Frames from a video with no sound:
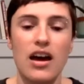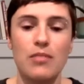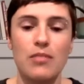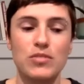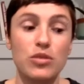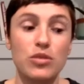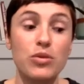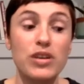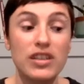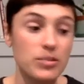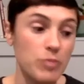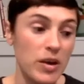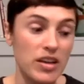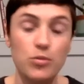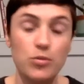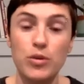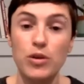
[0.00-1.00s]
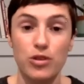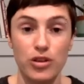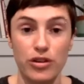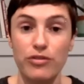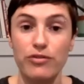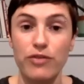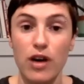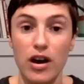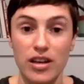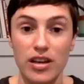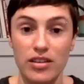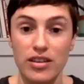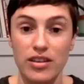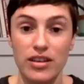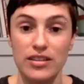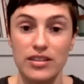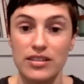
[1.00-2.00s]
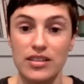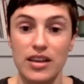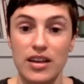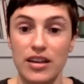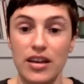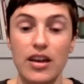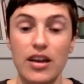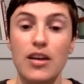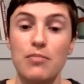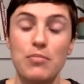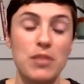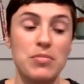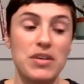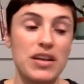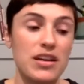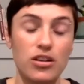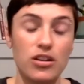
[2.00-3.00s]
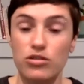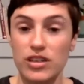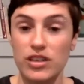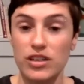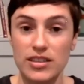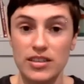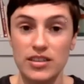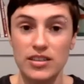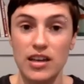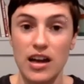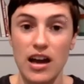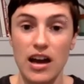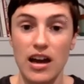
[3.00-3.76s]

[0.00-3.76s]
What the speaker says: So we expected we were going to find things like maybe increased